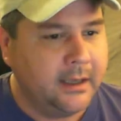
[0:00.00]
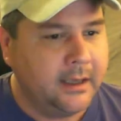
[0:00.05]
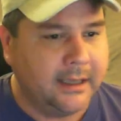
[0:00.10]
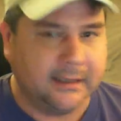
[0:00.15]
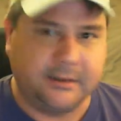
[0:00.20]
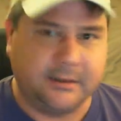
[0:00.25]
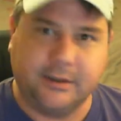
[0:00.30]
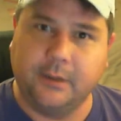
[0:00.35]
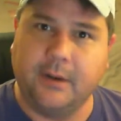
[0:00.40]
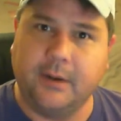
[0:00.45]

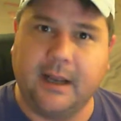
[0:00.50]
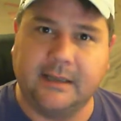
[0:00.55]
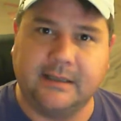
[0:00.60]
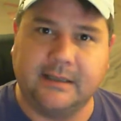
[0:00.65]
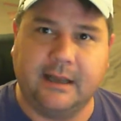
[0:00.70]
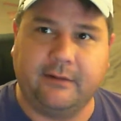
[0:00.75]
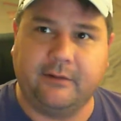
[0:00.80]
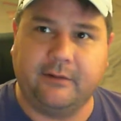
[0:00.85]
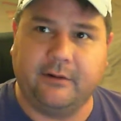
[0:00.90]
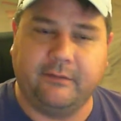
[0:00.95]
It's 2 days
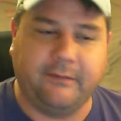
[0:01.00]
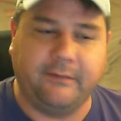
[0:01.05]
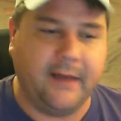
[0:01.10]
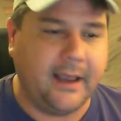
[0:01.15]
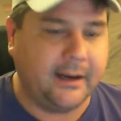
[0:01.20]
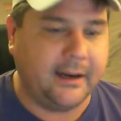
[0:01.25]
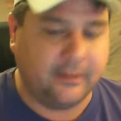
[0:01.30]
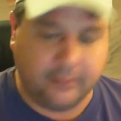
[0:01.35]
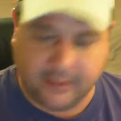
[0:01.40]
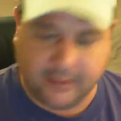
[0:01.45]
after the
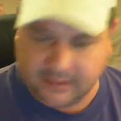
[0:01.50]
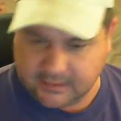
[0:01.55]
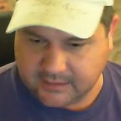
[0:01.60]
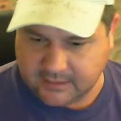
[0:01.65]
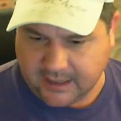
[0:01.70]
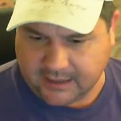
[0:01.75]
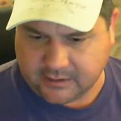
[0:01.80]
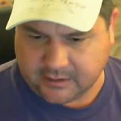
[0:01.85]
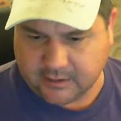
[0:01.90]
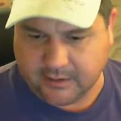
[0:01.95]
fact. Or this is
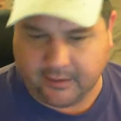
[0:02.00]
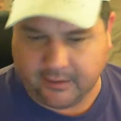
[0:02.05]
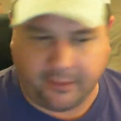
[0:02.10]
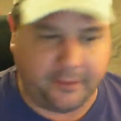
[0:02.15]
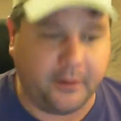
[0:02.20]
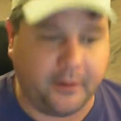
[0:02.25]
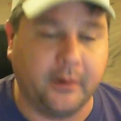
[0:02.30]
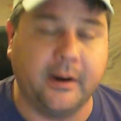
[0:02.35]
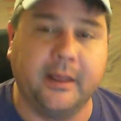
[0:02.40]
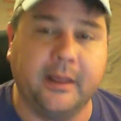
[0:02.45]
actually the
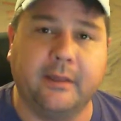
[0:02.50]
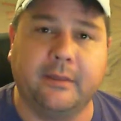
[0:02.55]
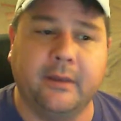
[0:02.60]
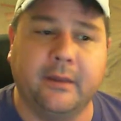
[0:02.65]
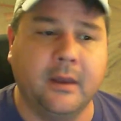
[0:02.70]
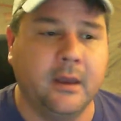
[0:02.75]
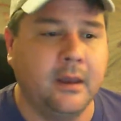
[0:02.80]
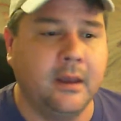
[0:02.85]
30th.